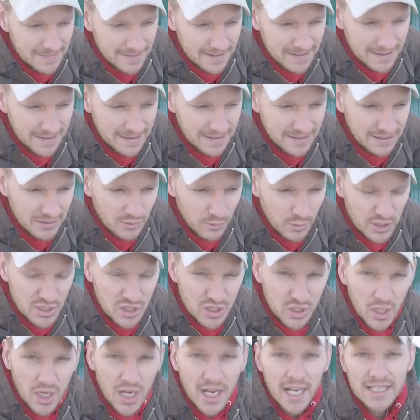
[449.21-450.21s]
and we
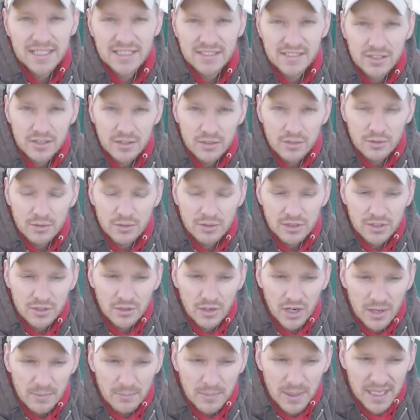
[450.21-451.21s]
tried to
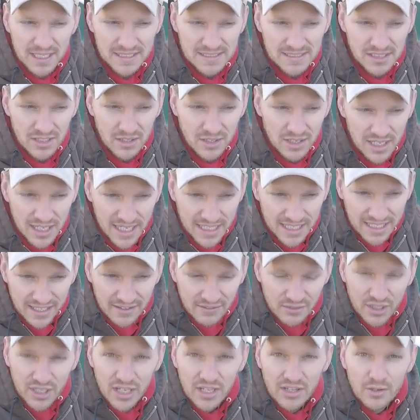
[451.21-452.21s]
do our best so like
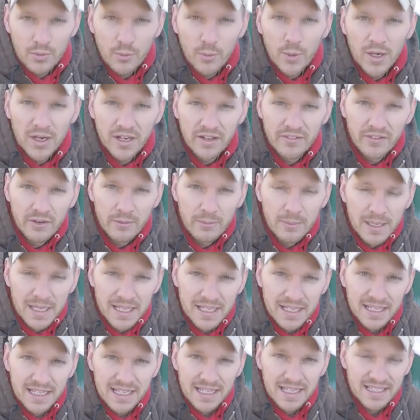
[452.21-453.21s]
every other one of
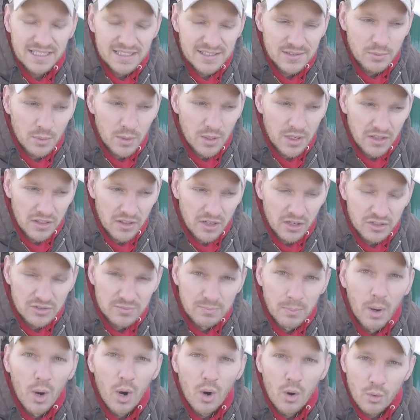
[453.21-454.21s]
them hits one of those
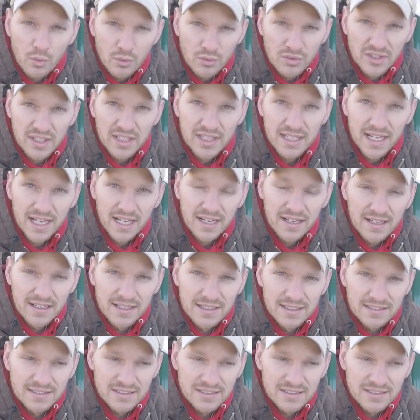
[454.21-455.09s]
poles in there